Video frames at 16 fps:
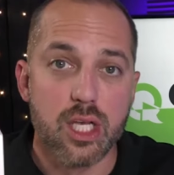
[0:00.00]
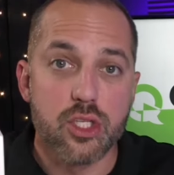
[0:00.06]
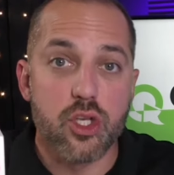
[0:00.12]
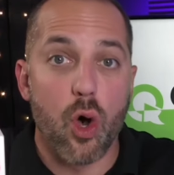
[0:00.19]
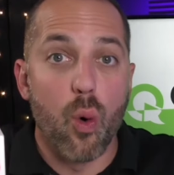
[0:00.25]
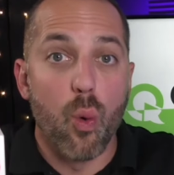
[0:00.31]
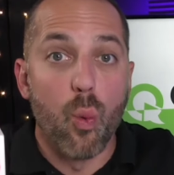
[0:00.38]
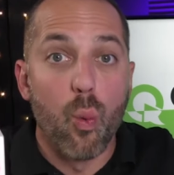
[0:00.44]

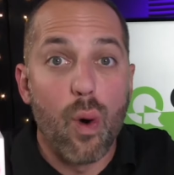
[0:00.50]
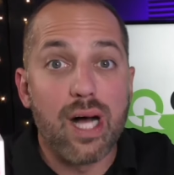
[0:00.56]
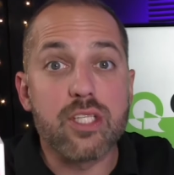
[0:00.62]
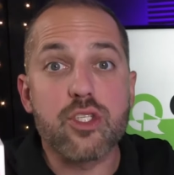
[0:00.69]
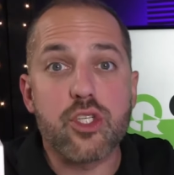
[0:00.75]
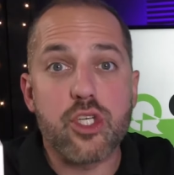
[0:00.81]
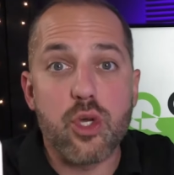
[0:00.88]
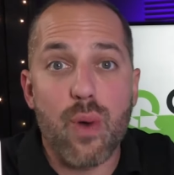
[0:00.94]
So
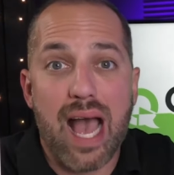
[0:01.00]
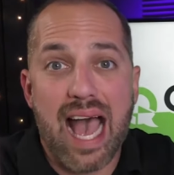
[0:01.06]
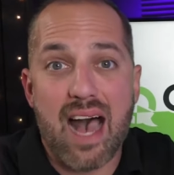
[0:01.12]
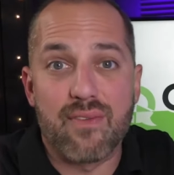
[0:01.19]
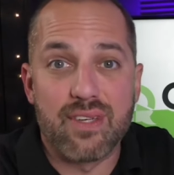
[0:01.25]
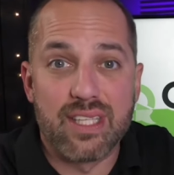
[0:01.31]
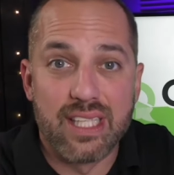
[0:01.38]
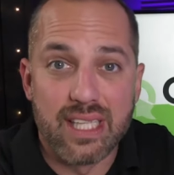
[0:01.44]
once you
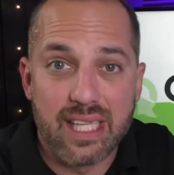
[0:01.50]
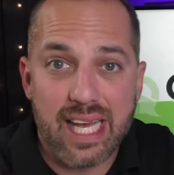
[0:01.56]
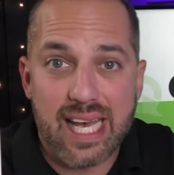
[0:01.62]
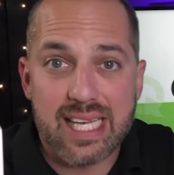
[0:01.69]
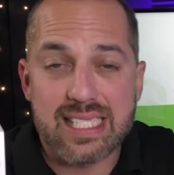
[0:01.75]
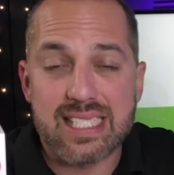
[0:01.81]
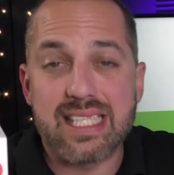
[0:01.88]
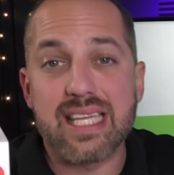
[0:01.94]
have a
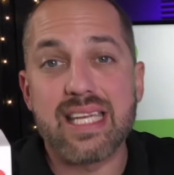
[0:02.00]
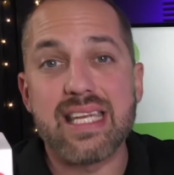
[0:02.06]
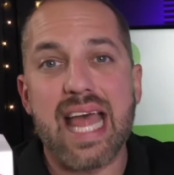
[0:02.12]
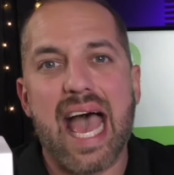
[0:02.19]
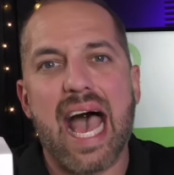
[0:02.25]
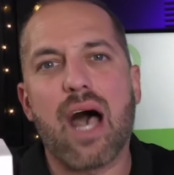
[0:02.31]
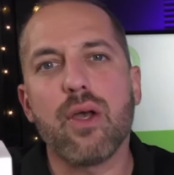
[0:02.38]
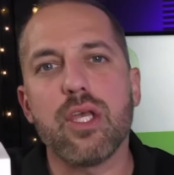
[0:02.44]
list,
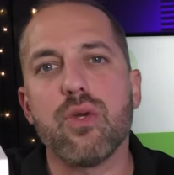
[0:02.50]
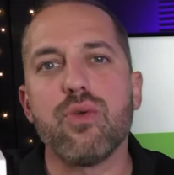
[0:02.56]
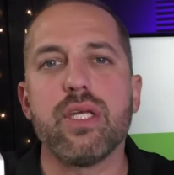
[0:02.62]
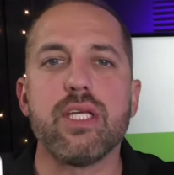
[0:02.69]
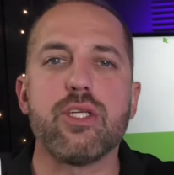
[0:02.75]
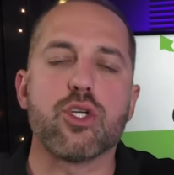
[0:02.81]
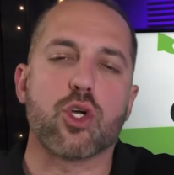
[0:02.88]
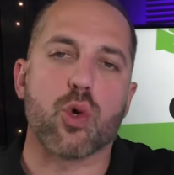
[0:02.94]
now you
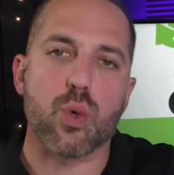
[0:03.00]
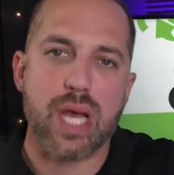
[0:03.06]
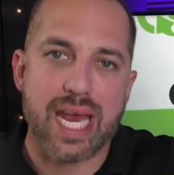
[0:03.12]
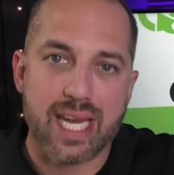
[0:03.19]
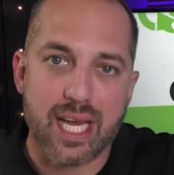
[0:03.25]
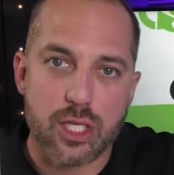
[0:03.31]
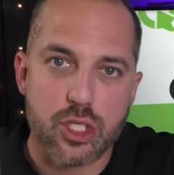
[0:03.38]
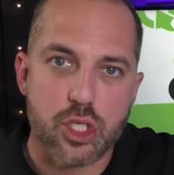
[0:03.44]
need to
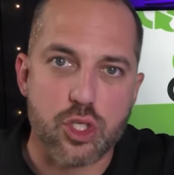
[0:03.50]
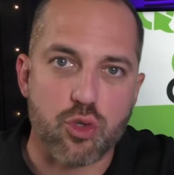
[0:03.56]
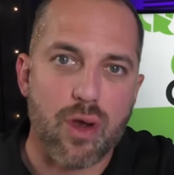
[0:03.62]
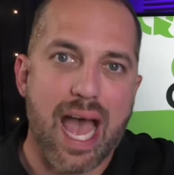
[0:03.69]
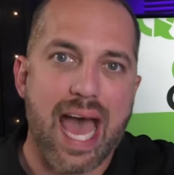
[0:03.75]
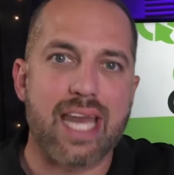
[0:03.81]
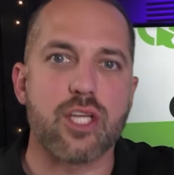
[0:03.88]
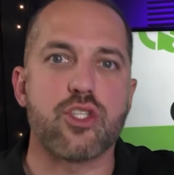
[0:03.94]
create a
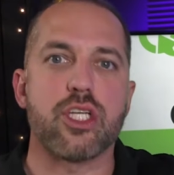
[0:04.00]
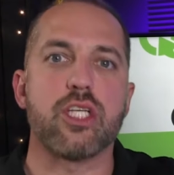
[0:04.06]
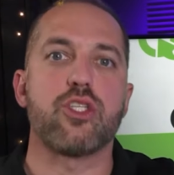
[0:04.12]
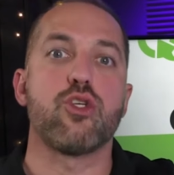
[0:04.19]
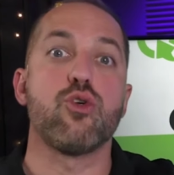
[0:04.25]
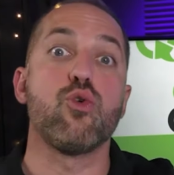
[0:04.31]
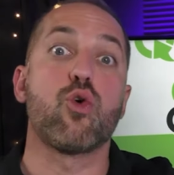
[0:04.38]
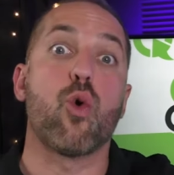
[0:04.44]

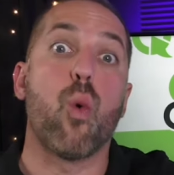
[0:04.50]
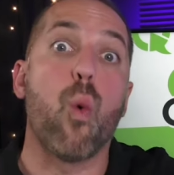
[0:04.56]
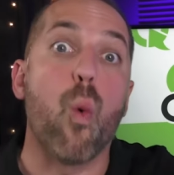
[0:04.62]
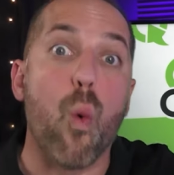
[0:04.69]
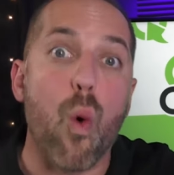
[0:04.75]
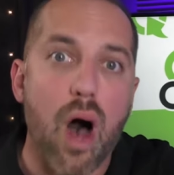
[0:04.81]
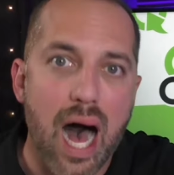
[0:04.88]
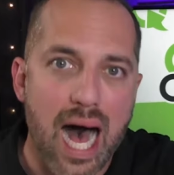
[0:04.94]
strategy to
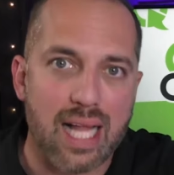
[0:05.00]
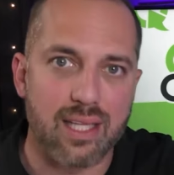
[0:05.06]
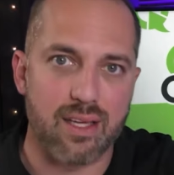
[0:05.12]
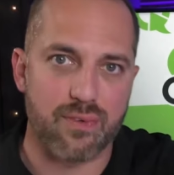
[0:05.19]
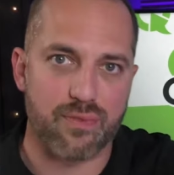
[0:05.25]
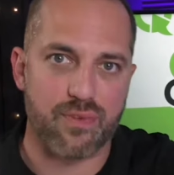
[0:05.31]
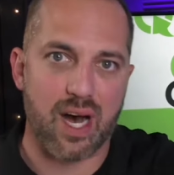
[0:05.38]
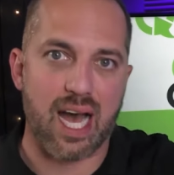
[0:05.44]

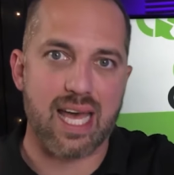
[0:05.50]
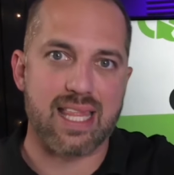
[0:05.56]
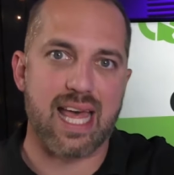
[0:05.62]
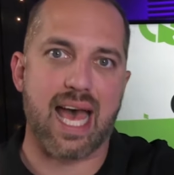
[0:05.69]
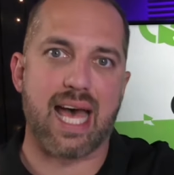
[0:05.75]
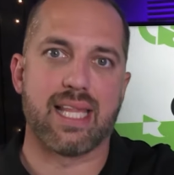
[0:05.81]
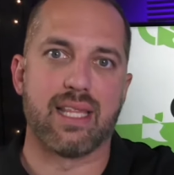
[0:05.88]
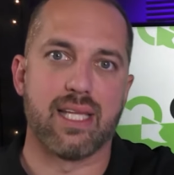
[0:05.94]
qualify
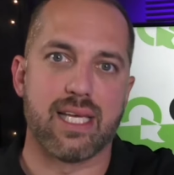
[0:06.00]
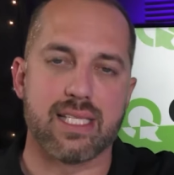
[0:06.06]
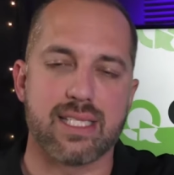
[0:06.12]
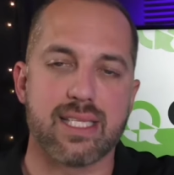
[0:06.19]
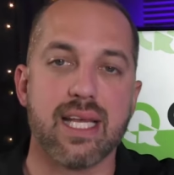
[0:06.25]
that list